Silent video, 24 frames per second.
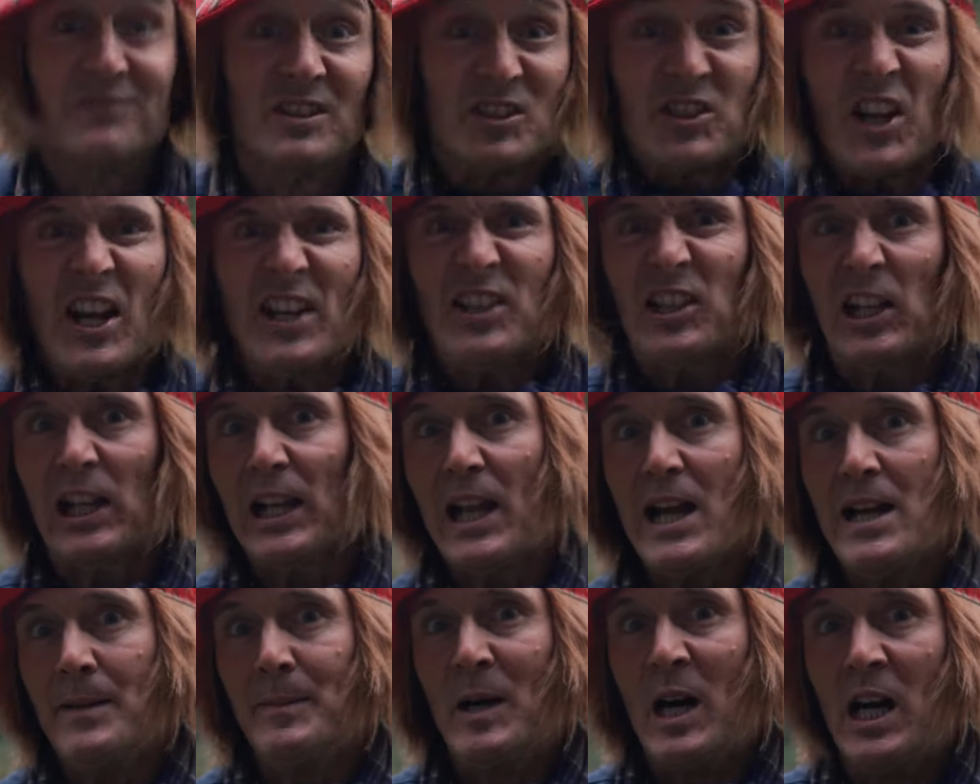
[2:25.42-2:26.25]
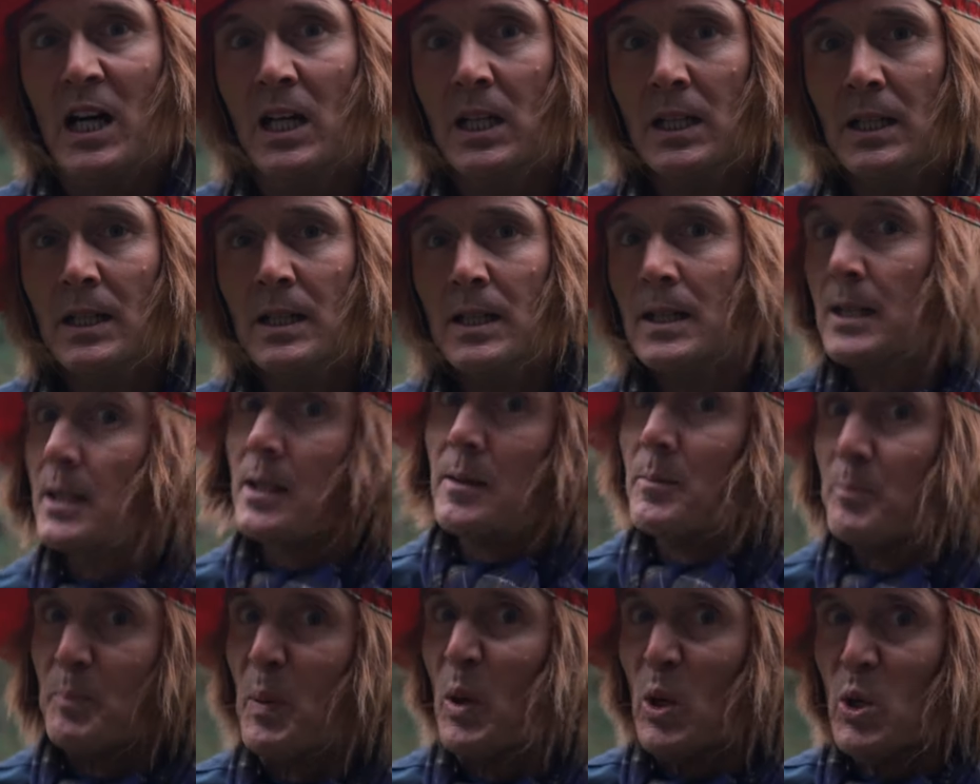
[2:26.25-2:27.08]
Disclaimer!
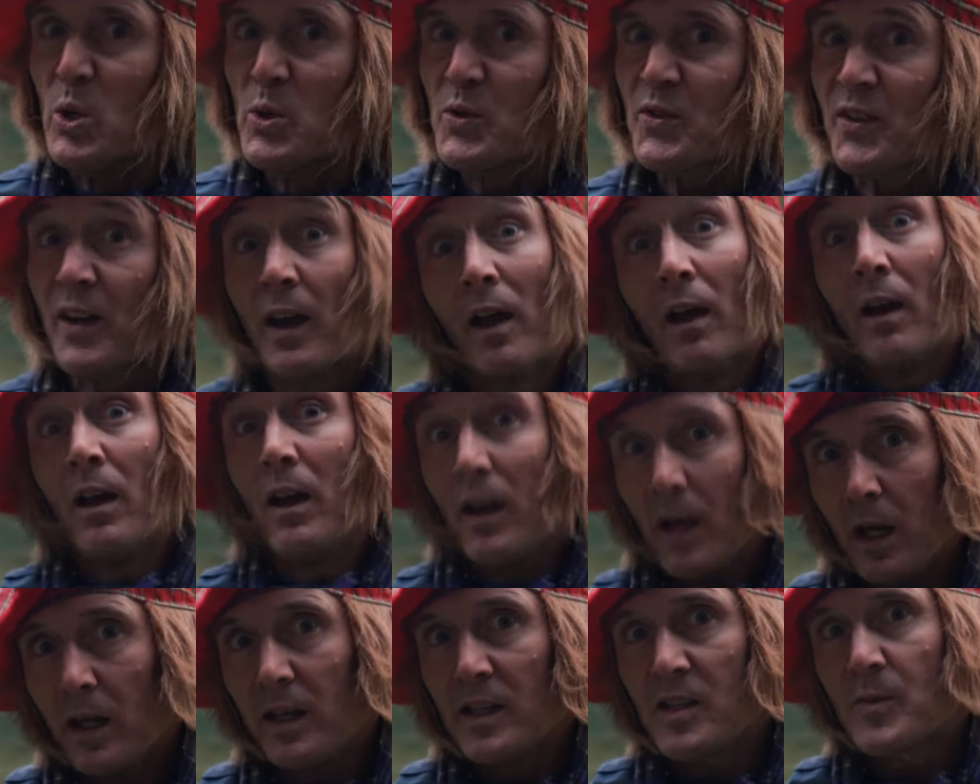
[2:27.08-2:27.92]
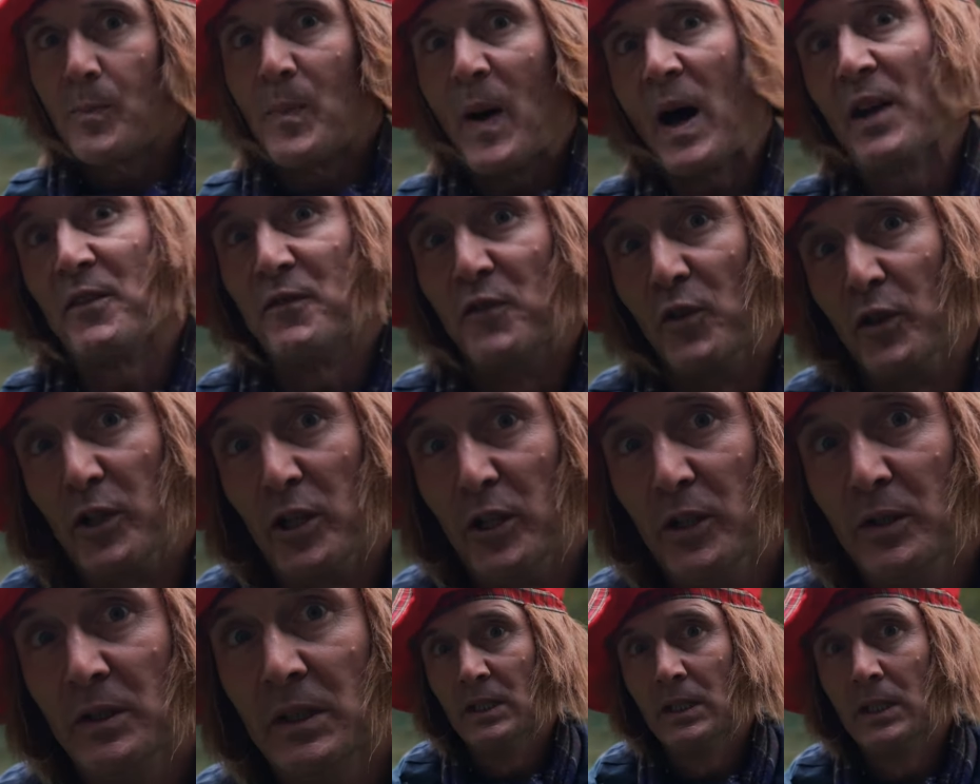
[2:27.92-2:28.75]
Booze is bad for
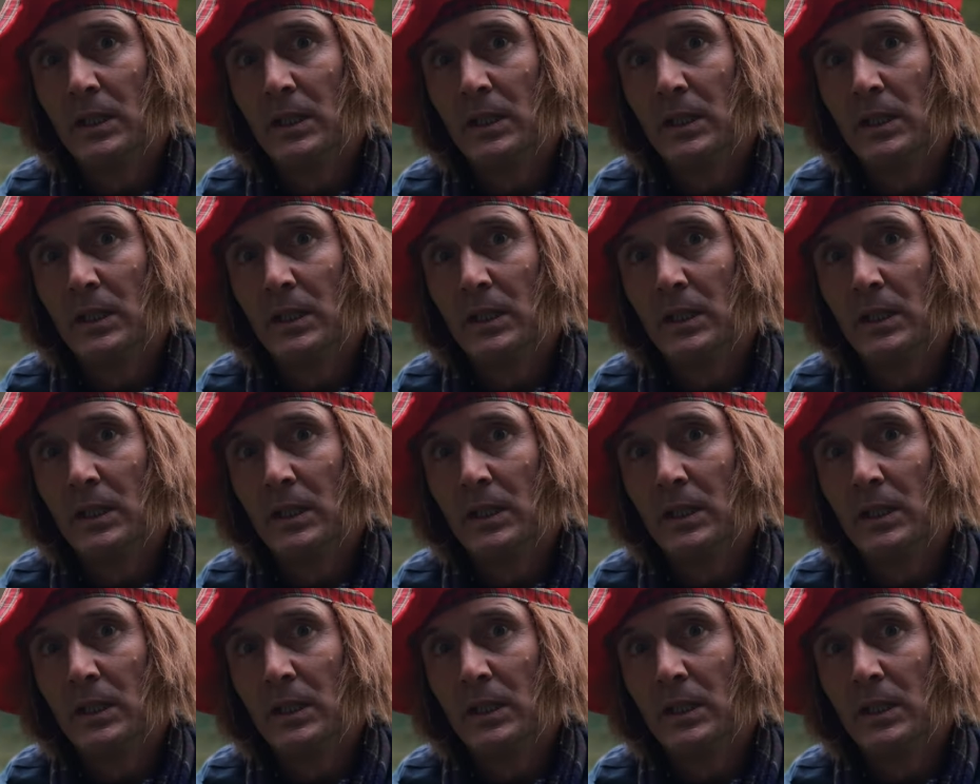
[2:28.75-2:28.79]
you.